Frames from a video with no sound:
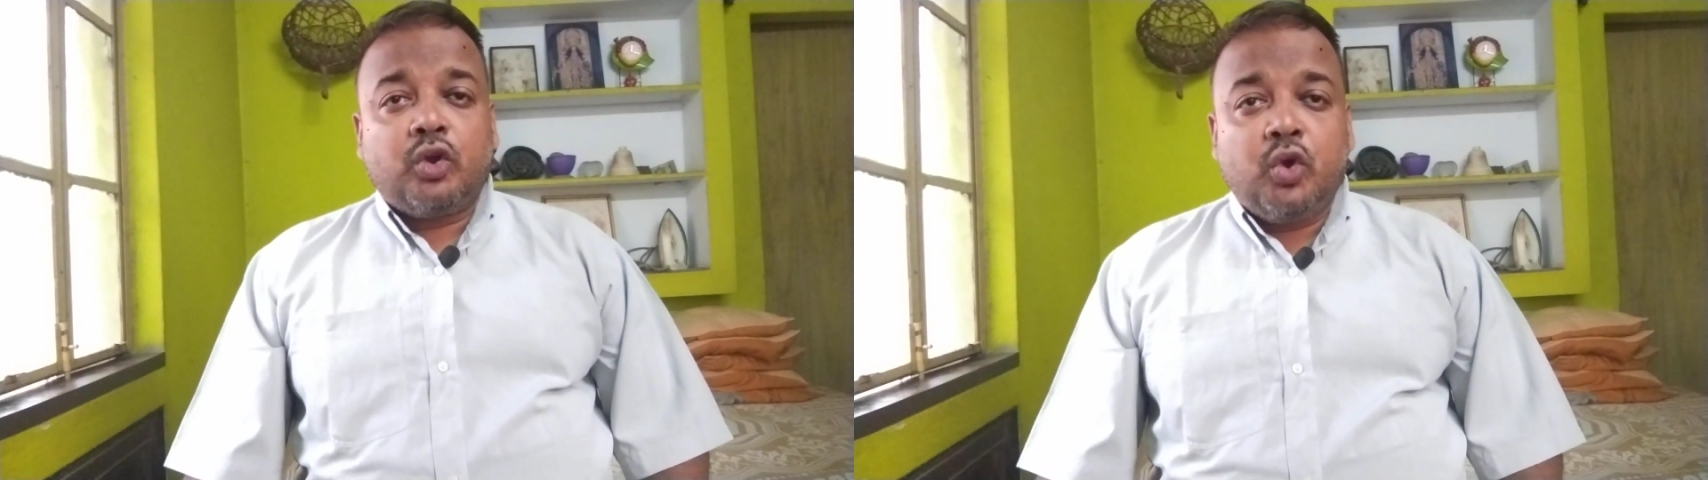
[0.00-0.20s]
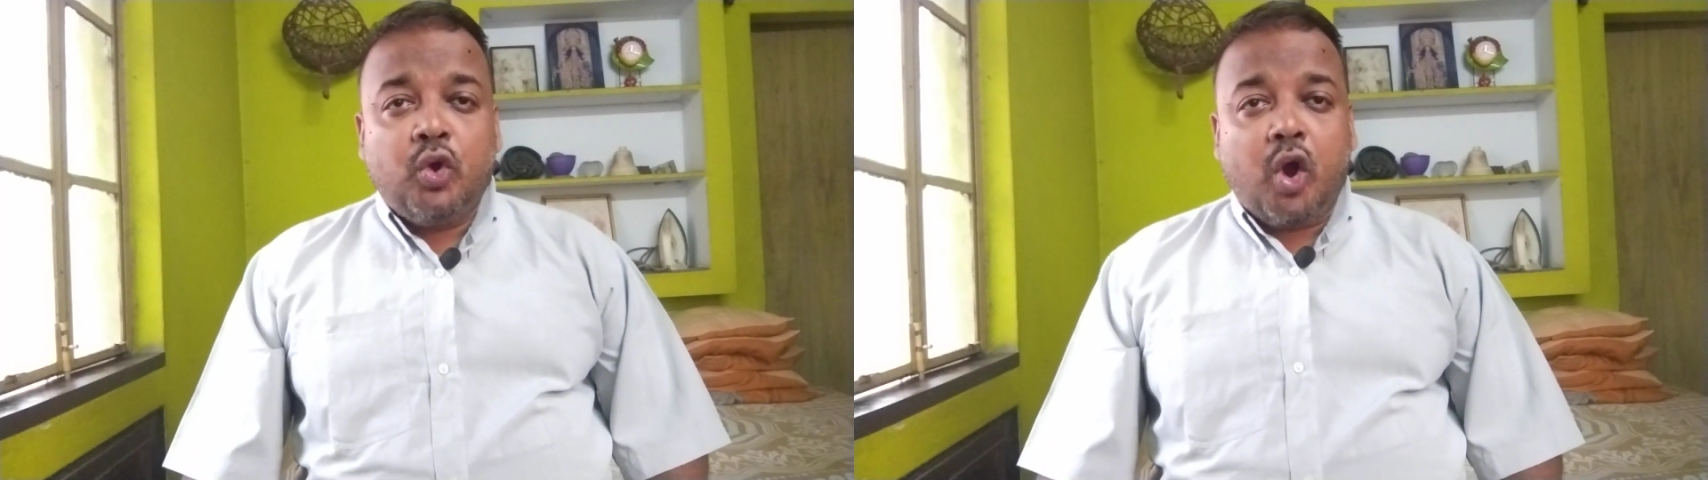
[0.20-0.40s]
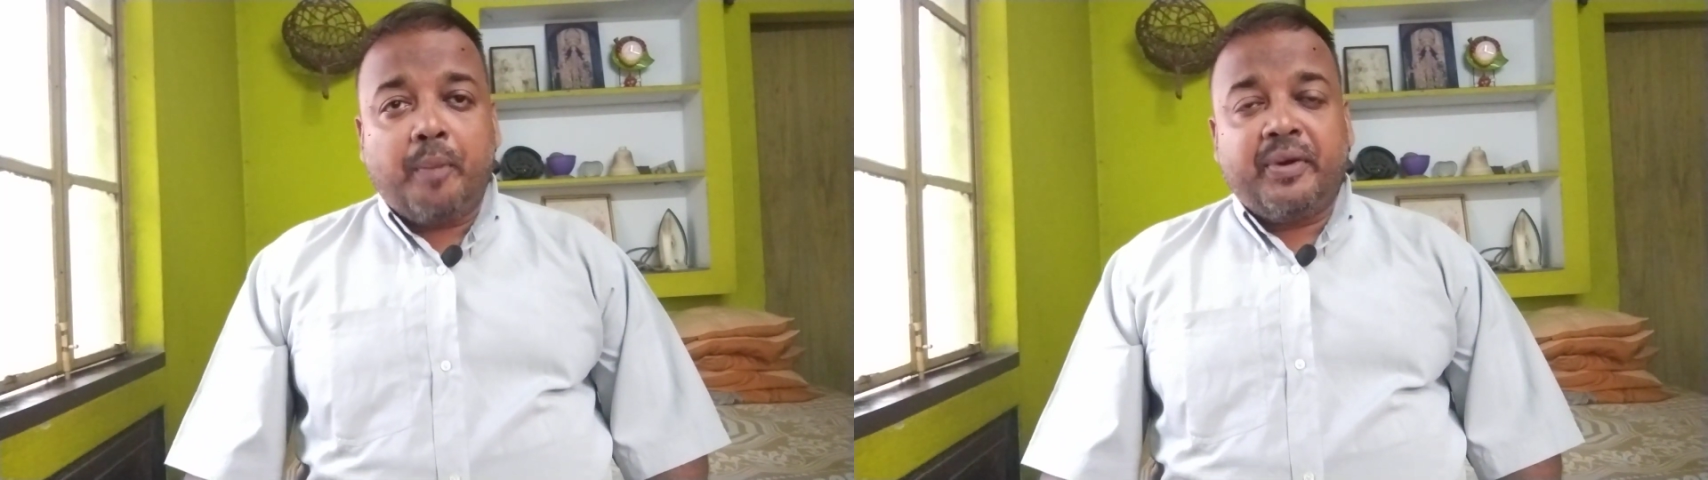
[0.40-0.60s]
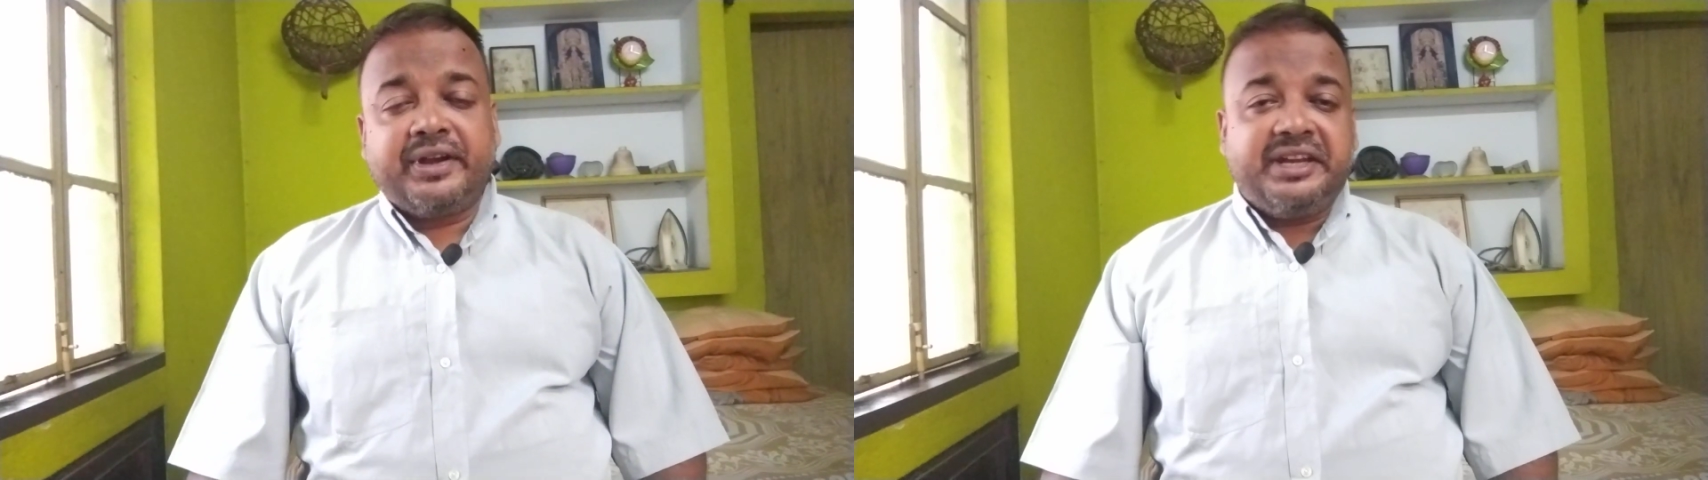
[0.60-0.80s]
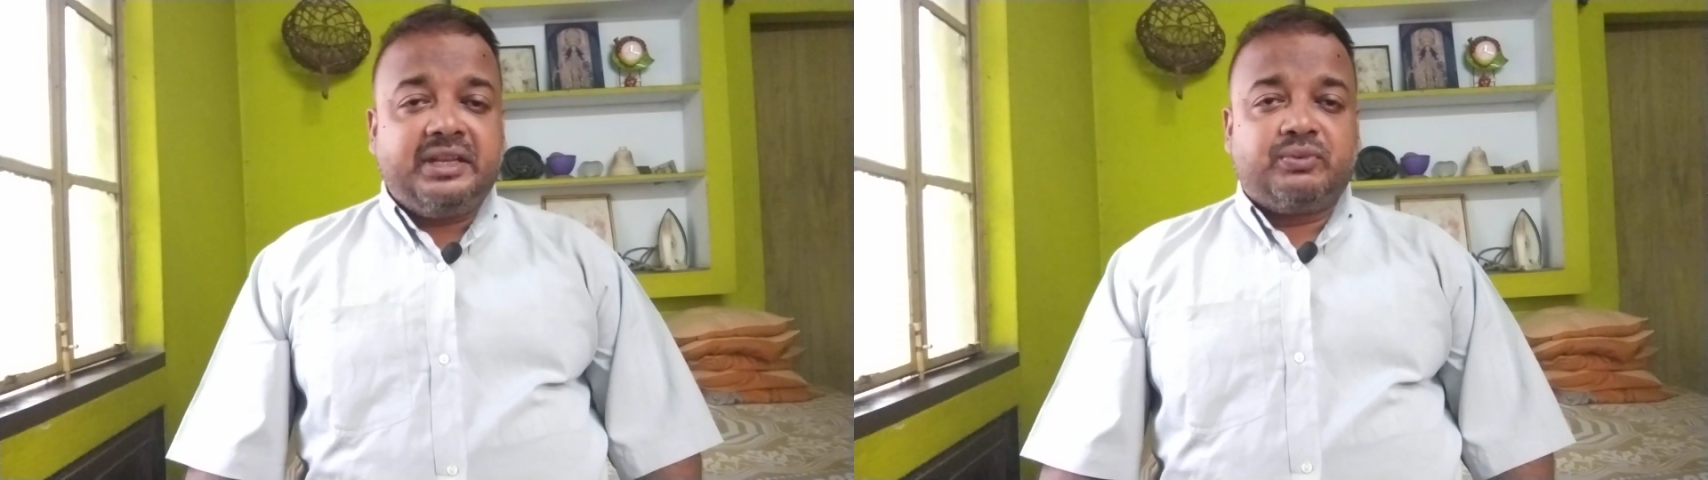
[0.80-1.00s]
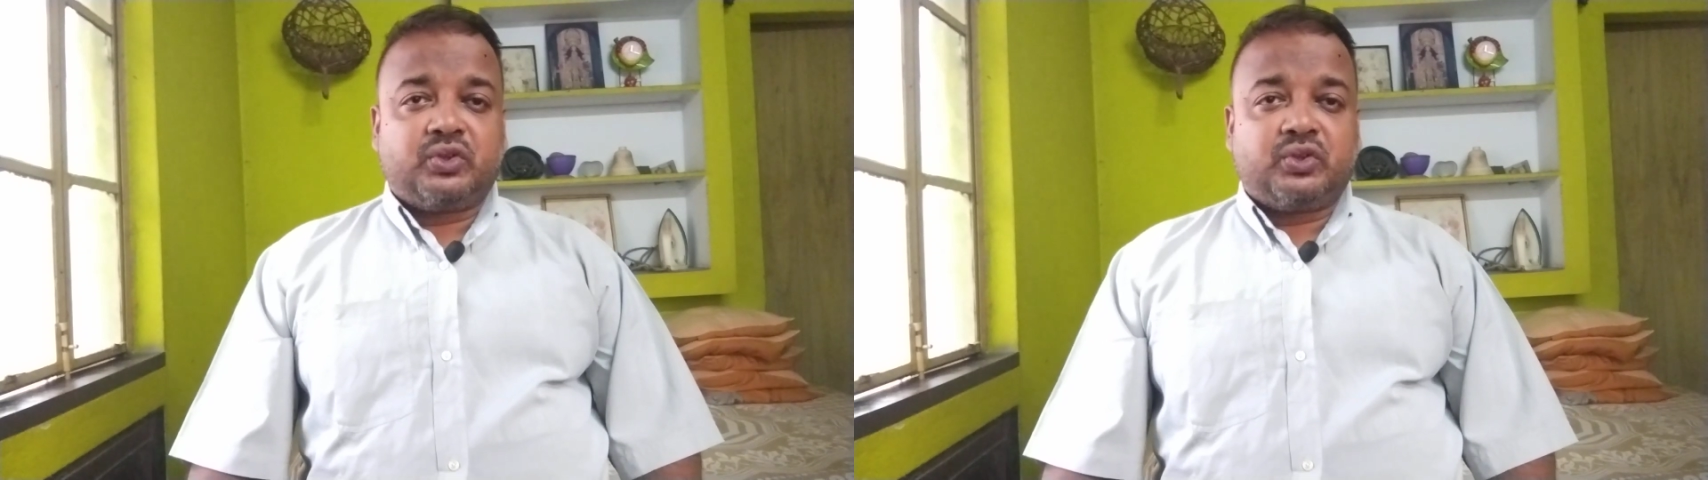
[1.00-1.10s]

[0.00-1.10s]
cooperative